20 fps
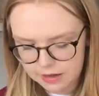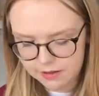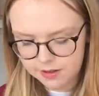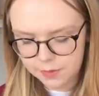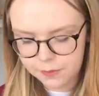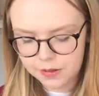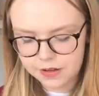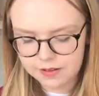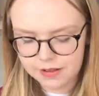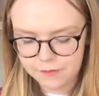Here's
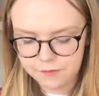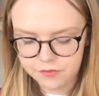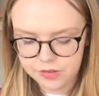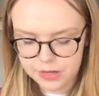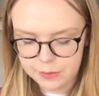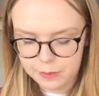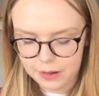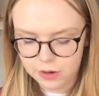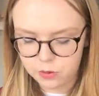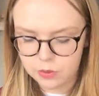some exam
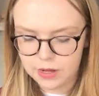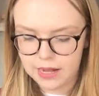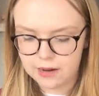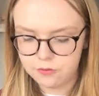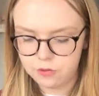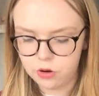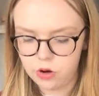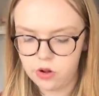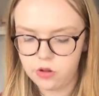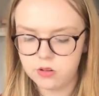feedback we
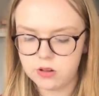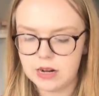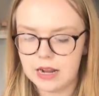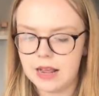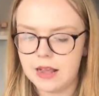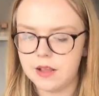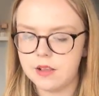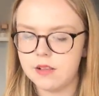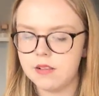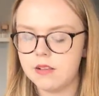had for our whole
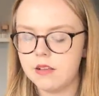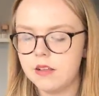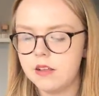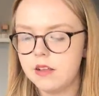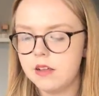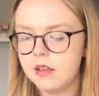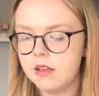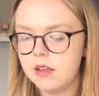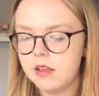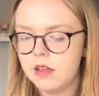class.
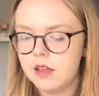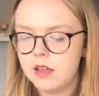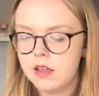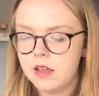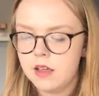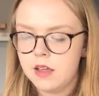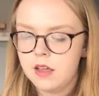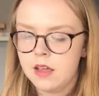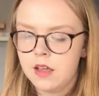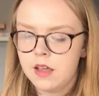
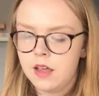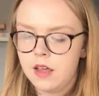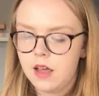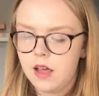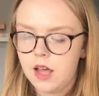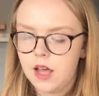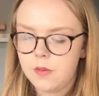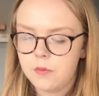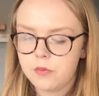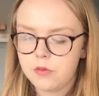
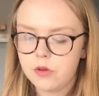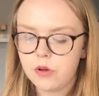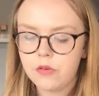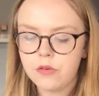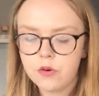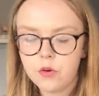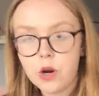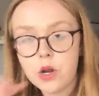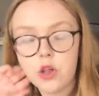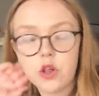So
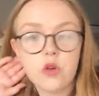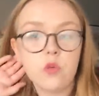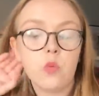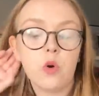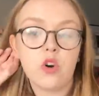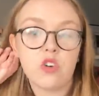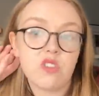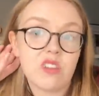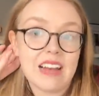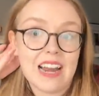for question
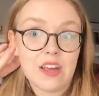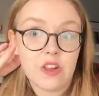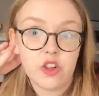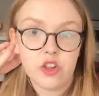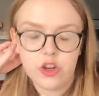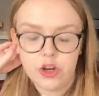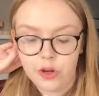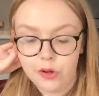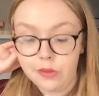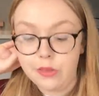
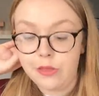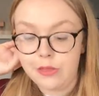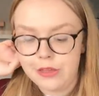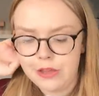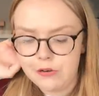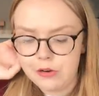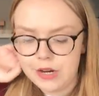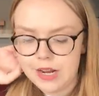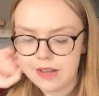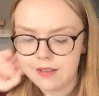1/2, the
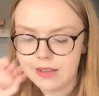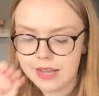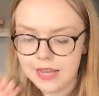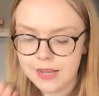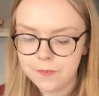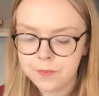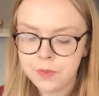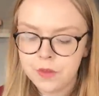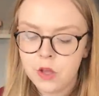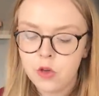theory
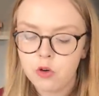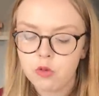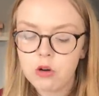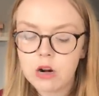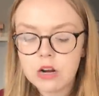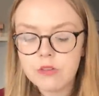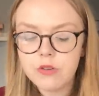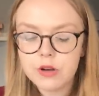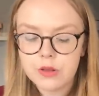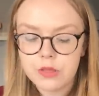essay,
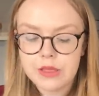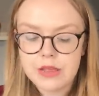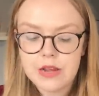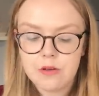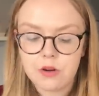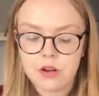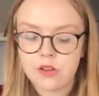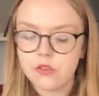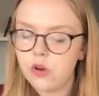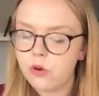relevant
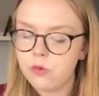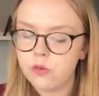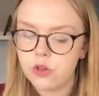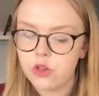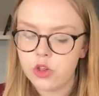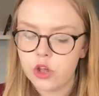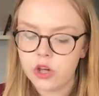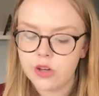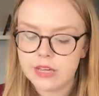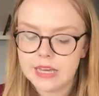theory, don't
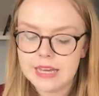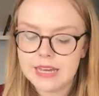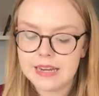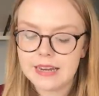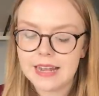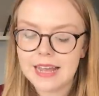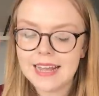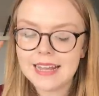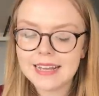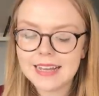just chuck it
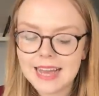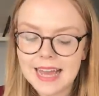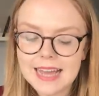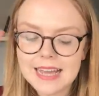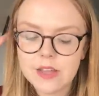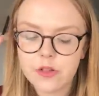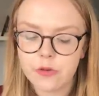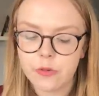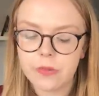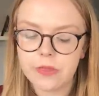in,
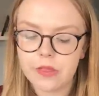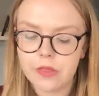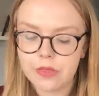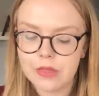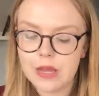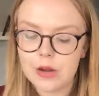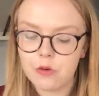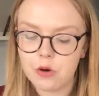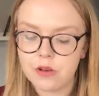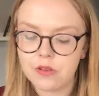engage with the
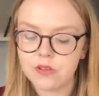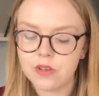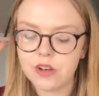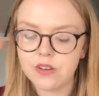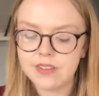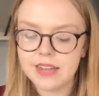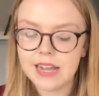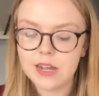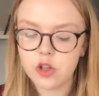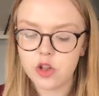theorist,
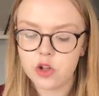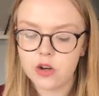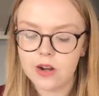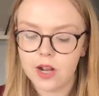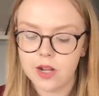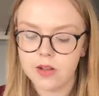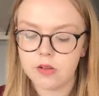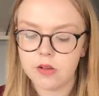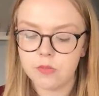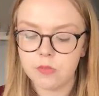
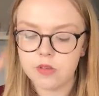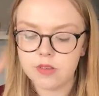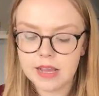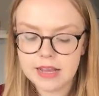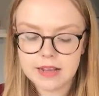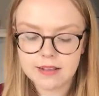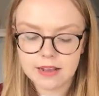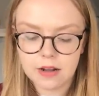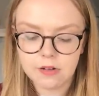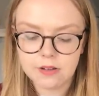contextualise them,
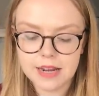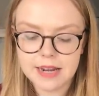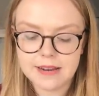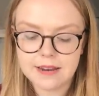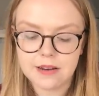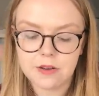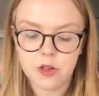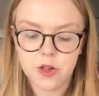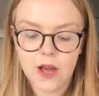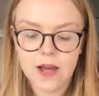say it's
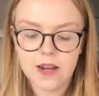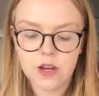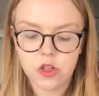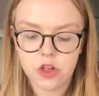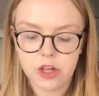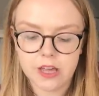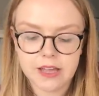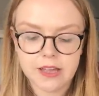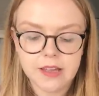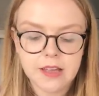outdated,
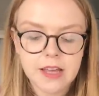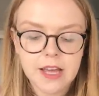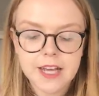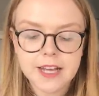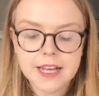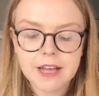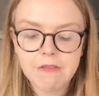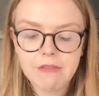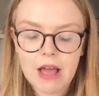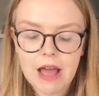challenge it,
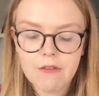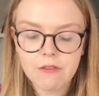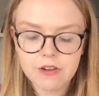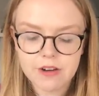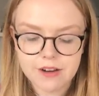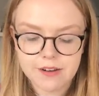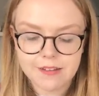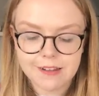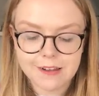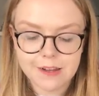give
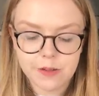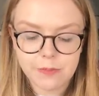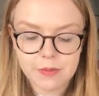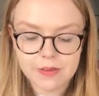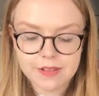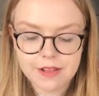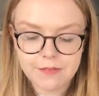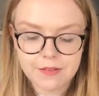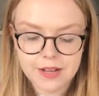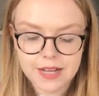evidence and
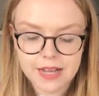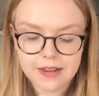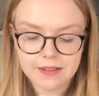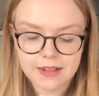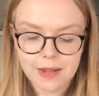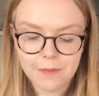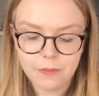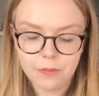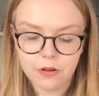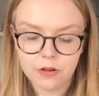specific
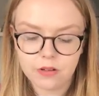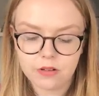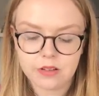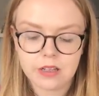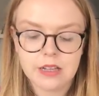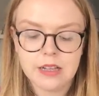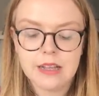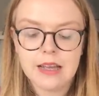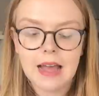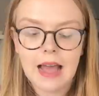
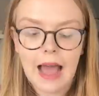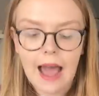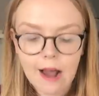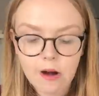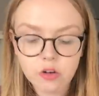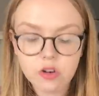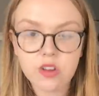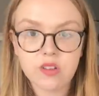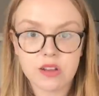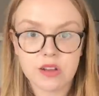examples,
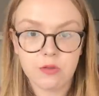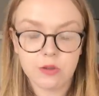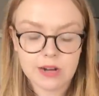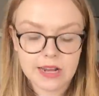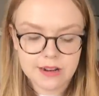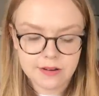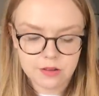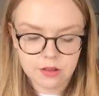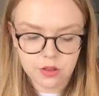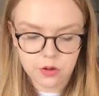how does it
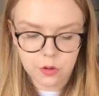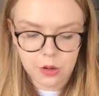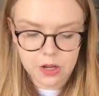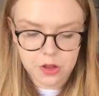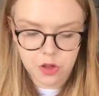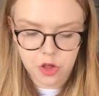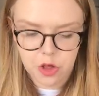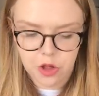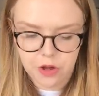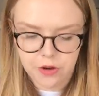relate to the
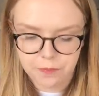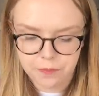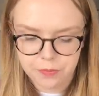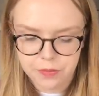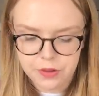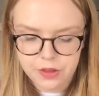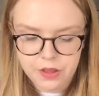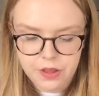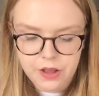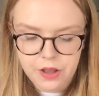question,
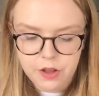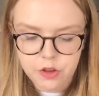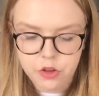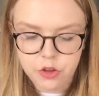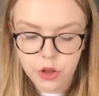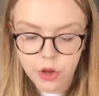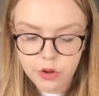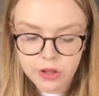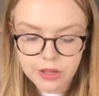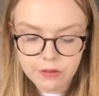
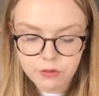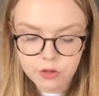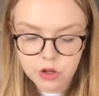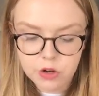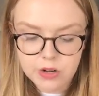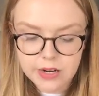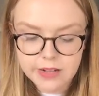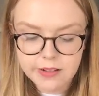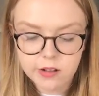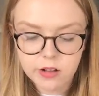don't give
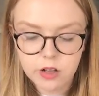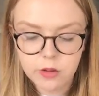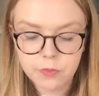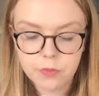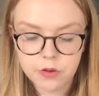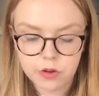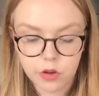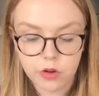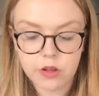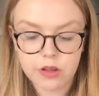too little
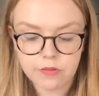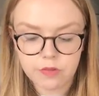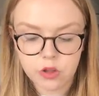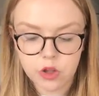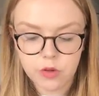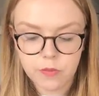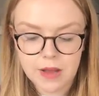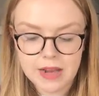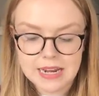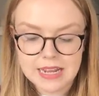but don't give
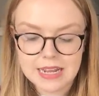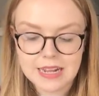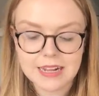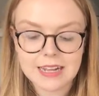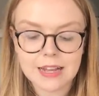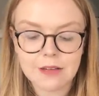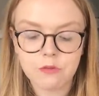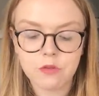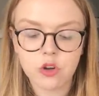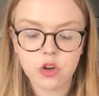too
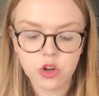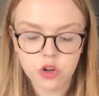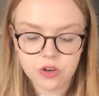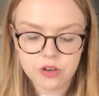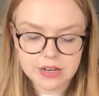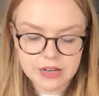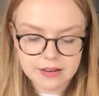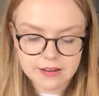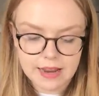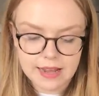many, give
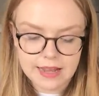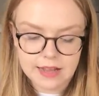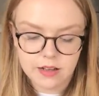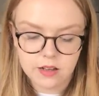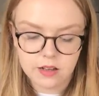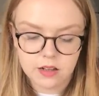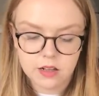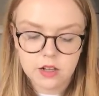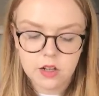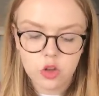good
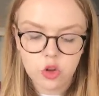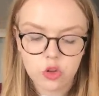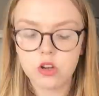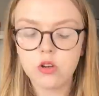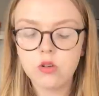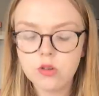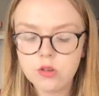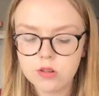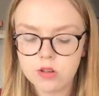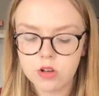detail, do
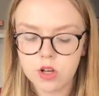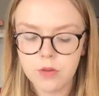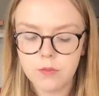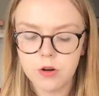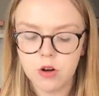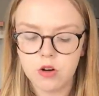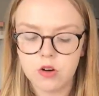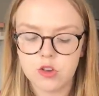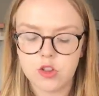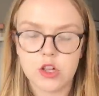use the
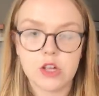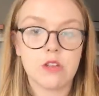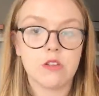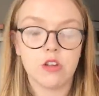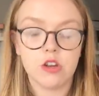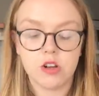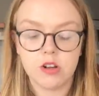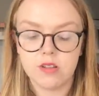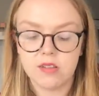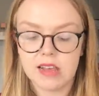terminology.
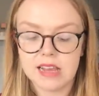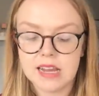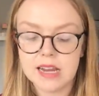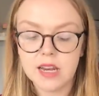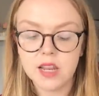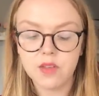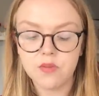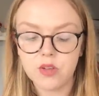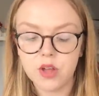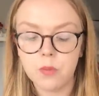So you could say
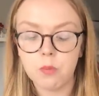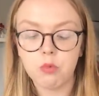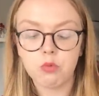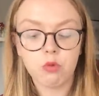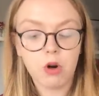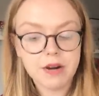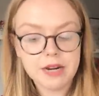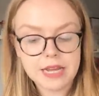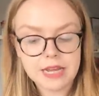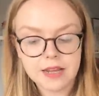in the verb
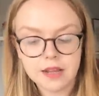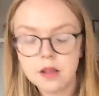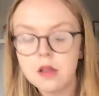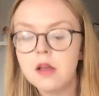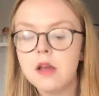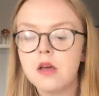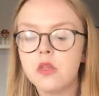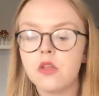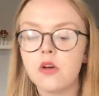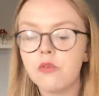running,
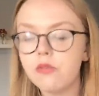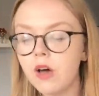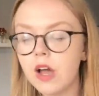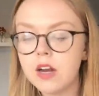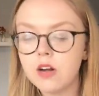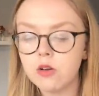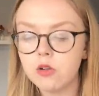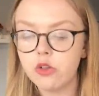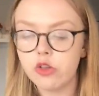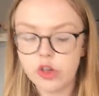the
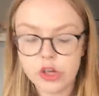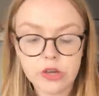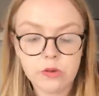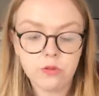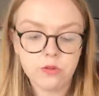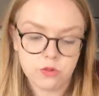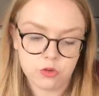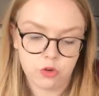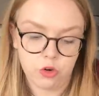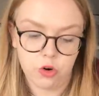final G
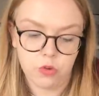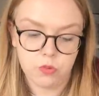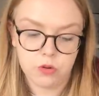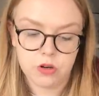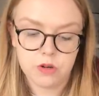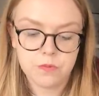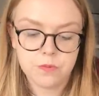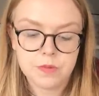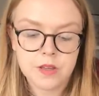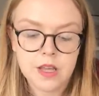was dropped.